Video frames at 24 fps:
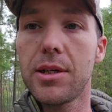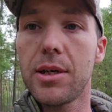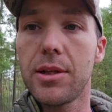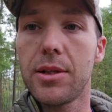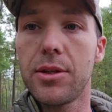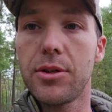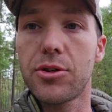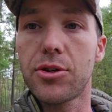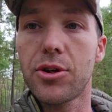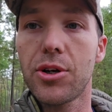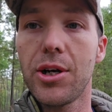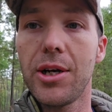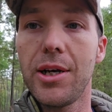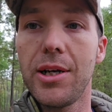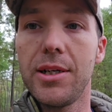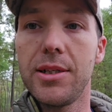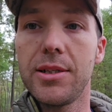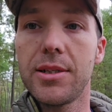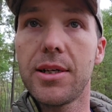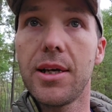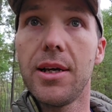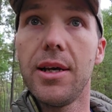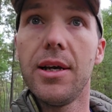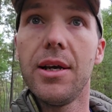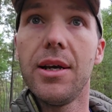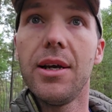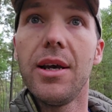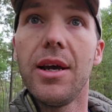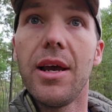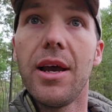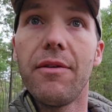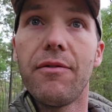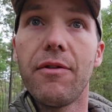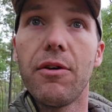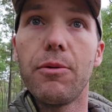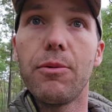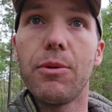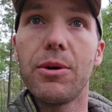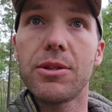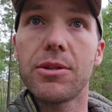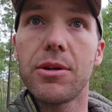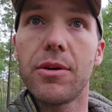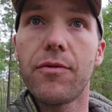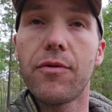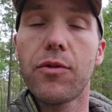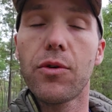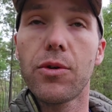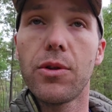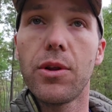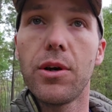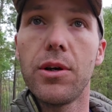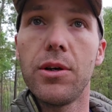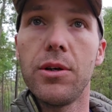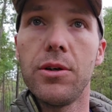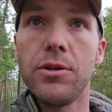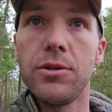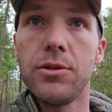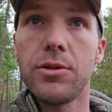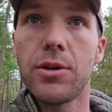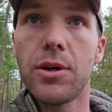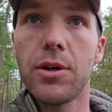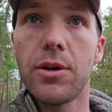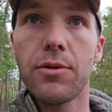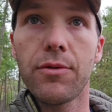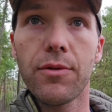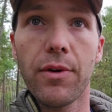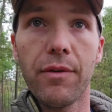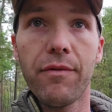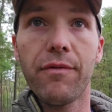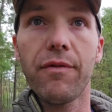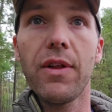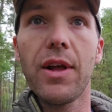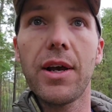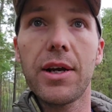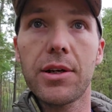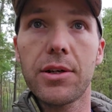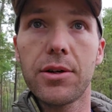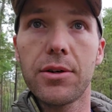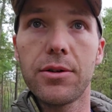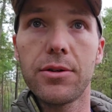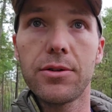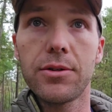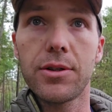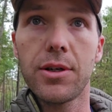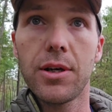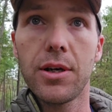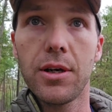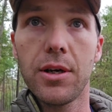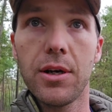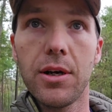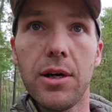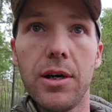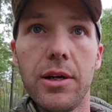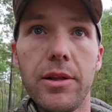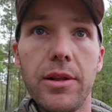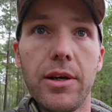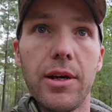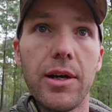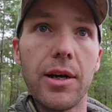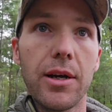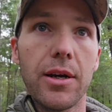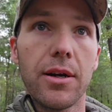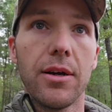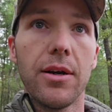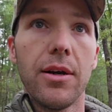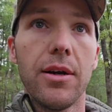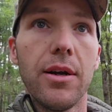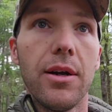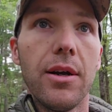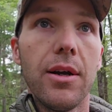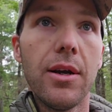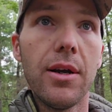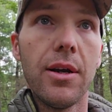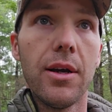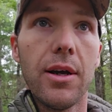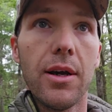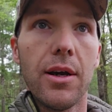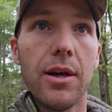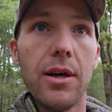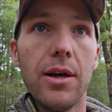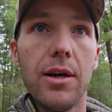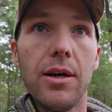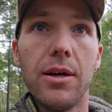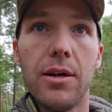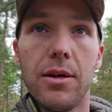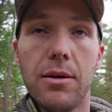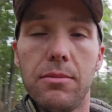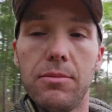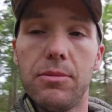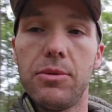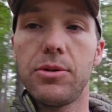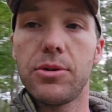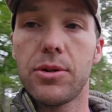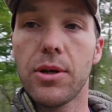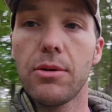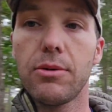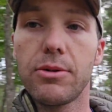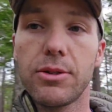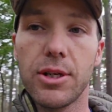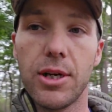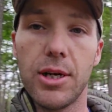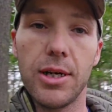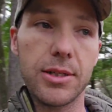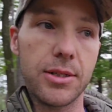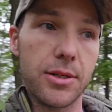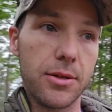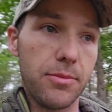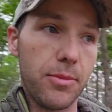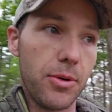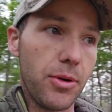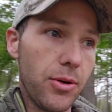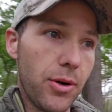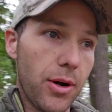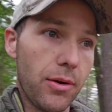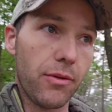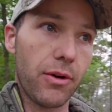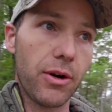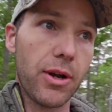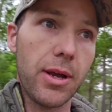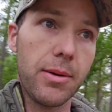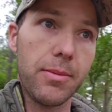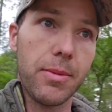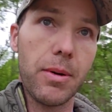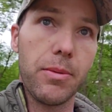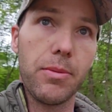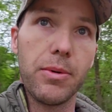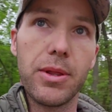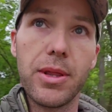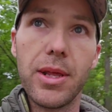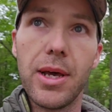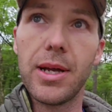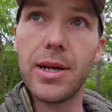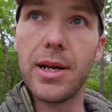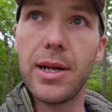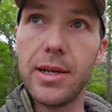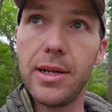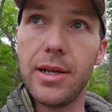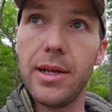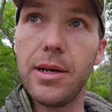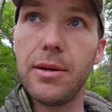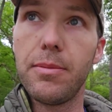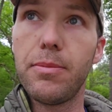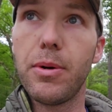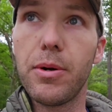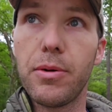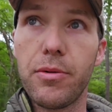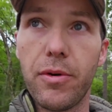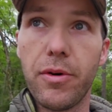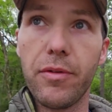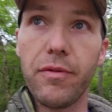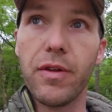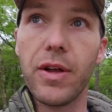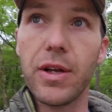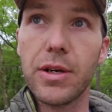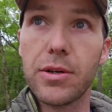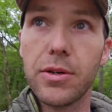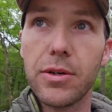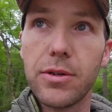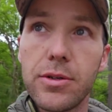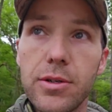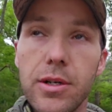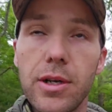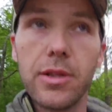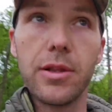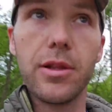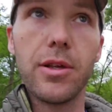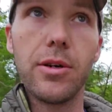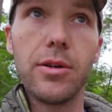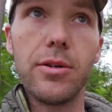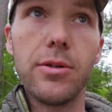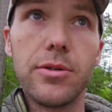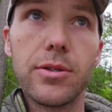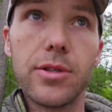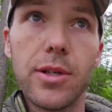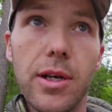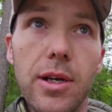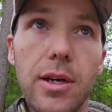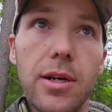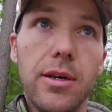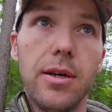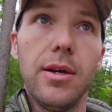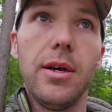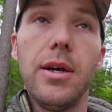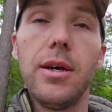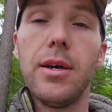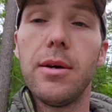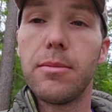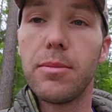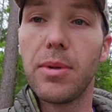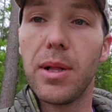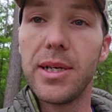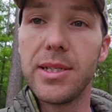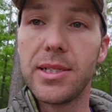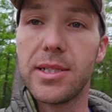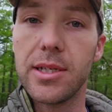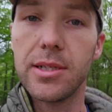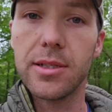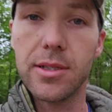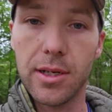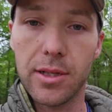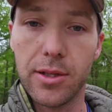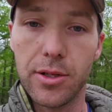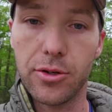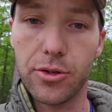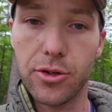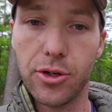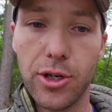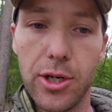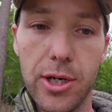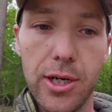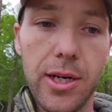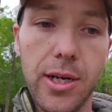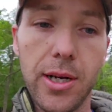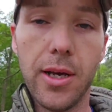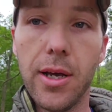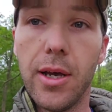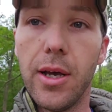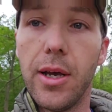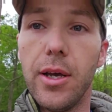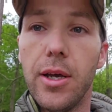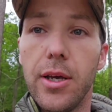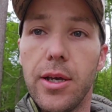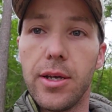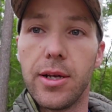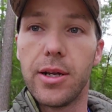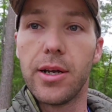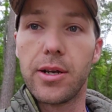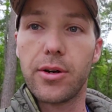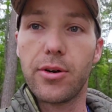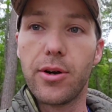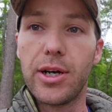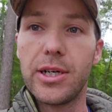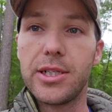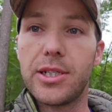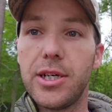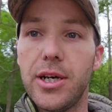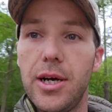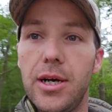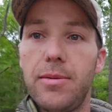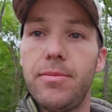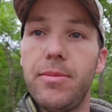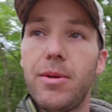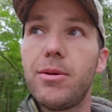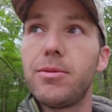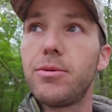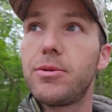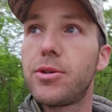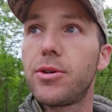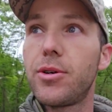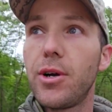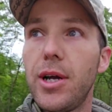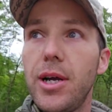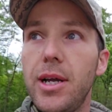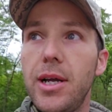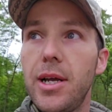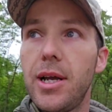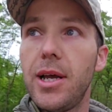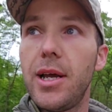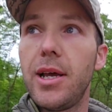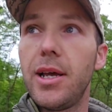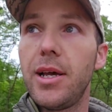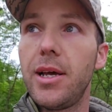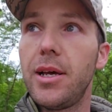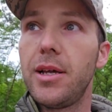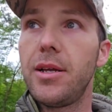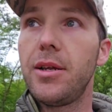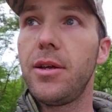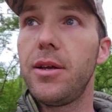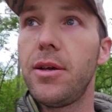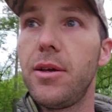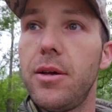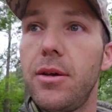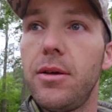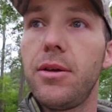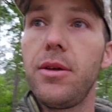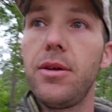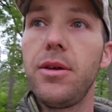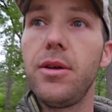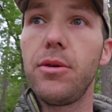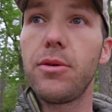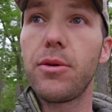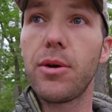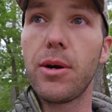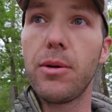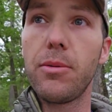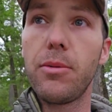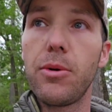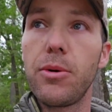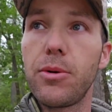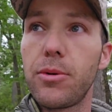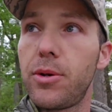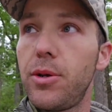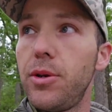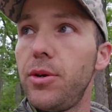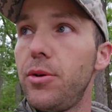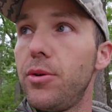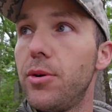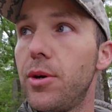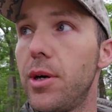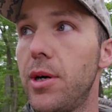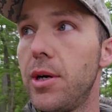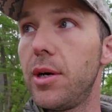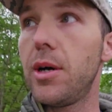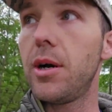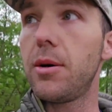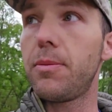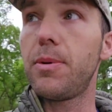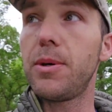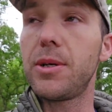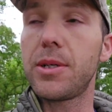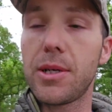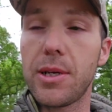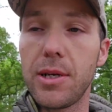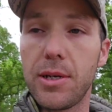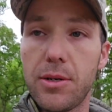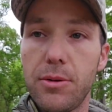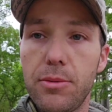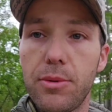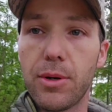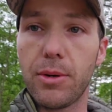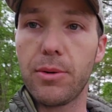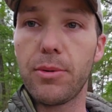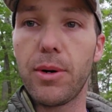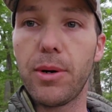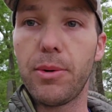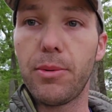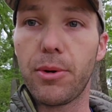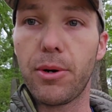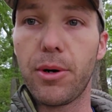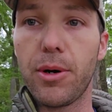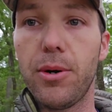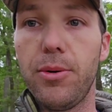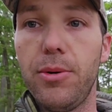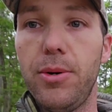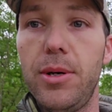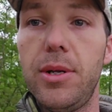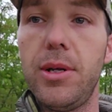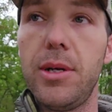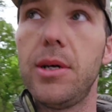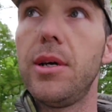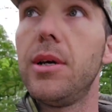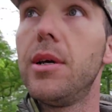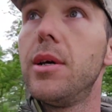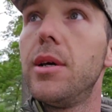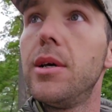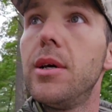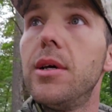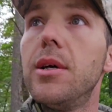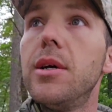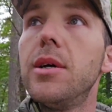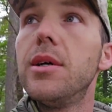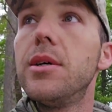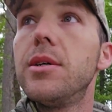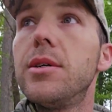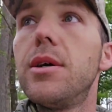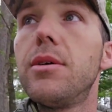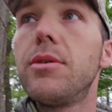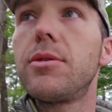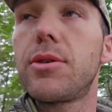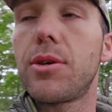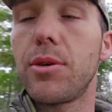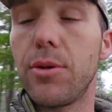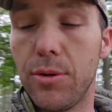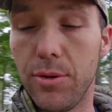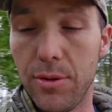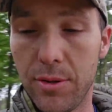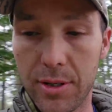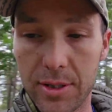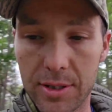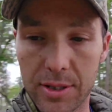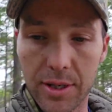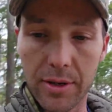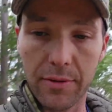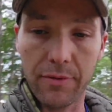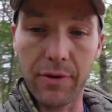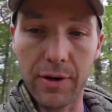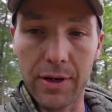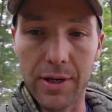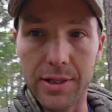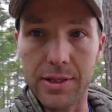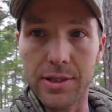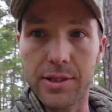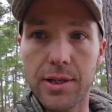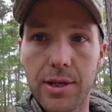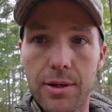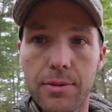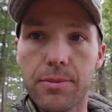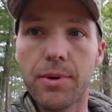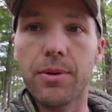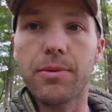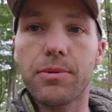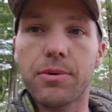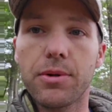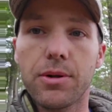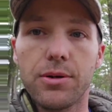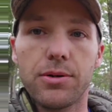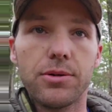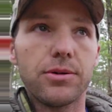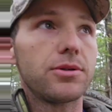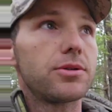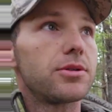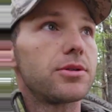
on the trees if it wasn't for those reflectors on there. Um, so it was awesome. Whoever came up with that idea of putting reflectors on those uh, blazes on the tree did a great job. That was great, and you were able to uh, help us get to where we were going. That was cool. Let's see if we can see them up close.